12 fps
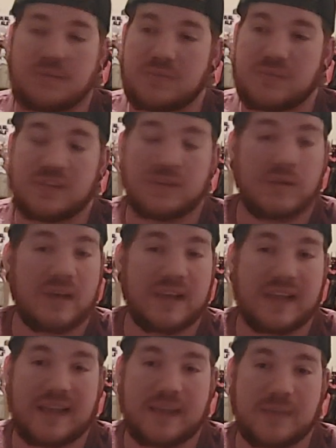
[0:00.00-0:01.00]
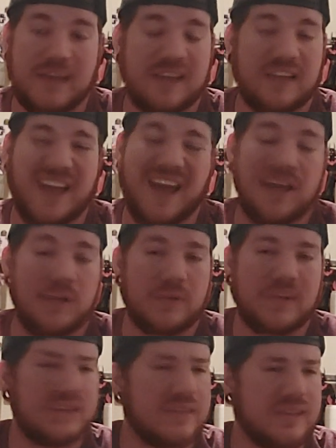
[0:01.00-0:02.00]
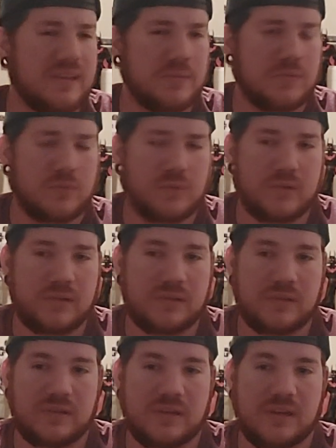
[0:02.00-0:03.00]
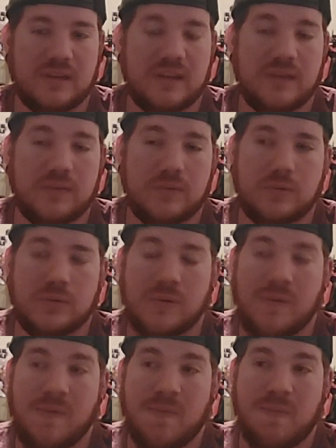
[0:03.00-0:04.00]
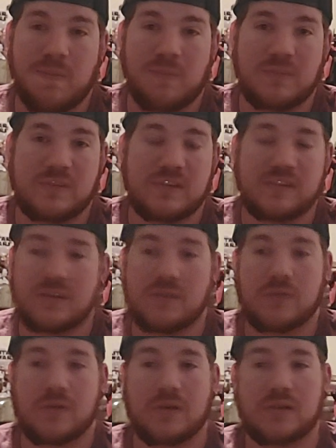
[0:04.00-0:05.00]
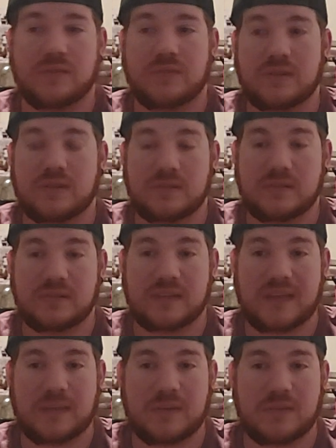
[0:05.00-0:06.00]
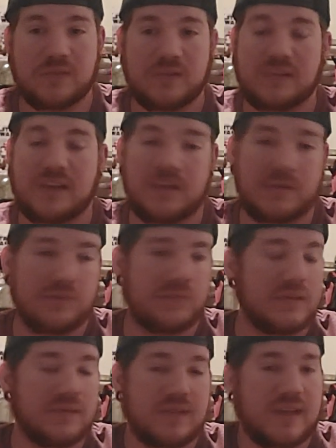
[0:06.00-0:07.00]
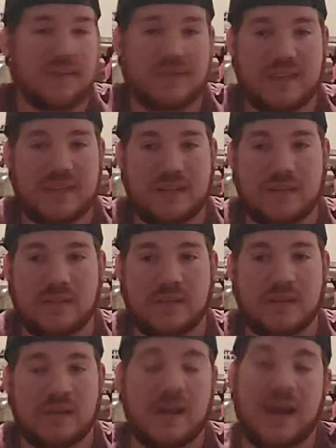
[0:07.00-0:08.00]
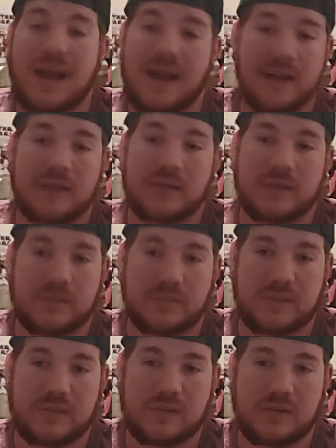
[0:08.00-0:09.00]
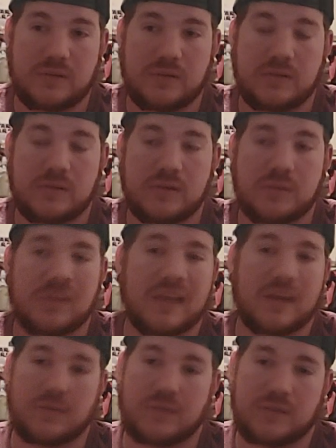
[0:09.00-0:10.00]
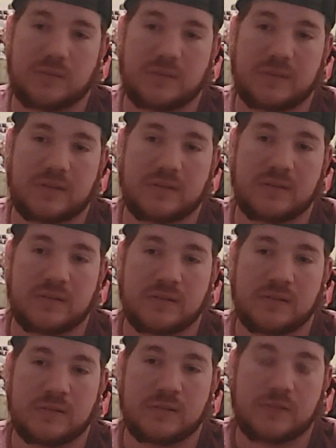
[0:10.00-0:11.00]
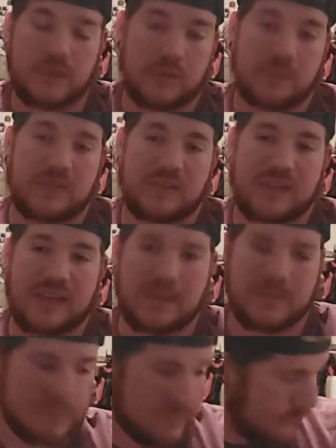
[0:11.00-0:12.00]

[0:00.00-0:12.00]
It's a great game. It has a Halloween themed one level. Just overall a fun game and a fun time. If you have kids, I highly recommend you play it with them and show them this game.